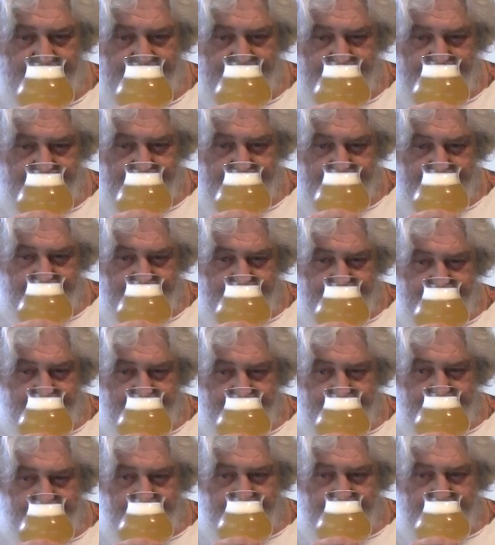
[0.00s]

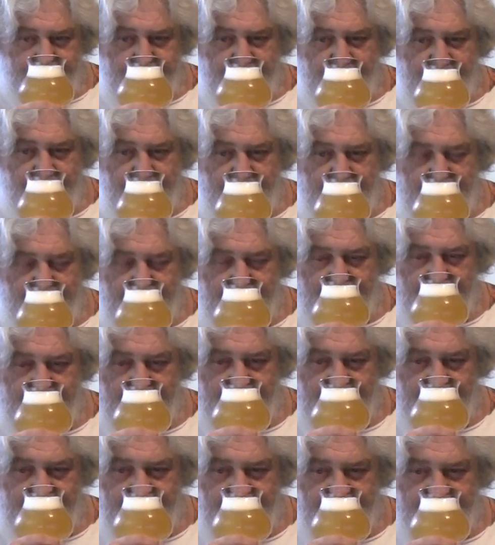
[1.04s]

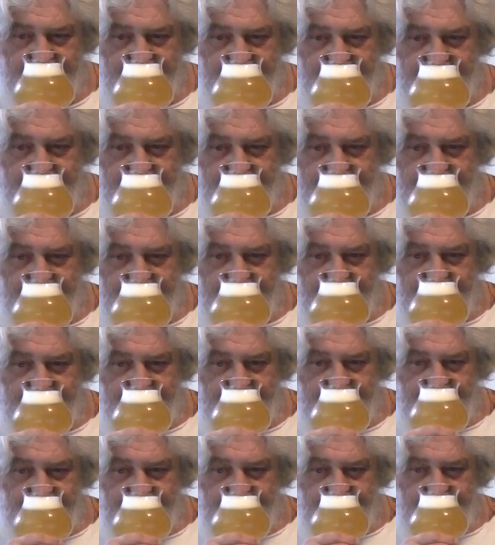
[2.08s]

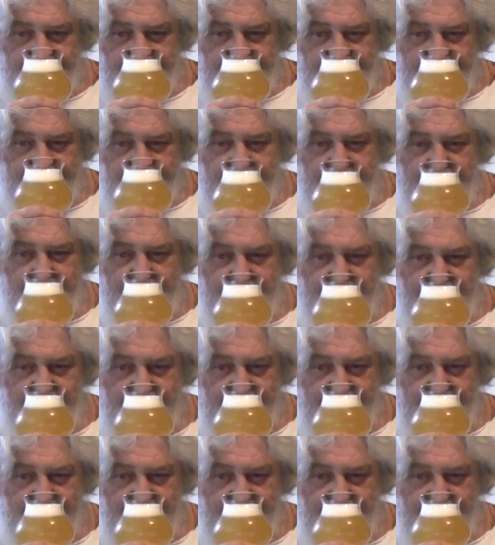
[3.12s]
Nobody speaks.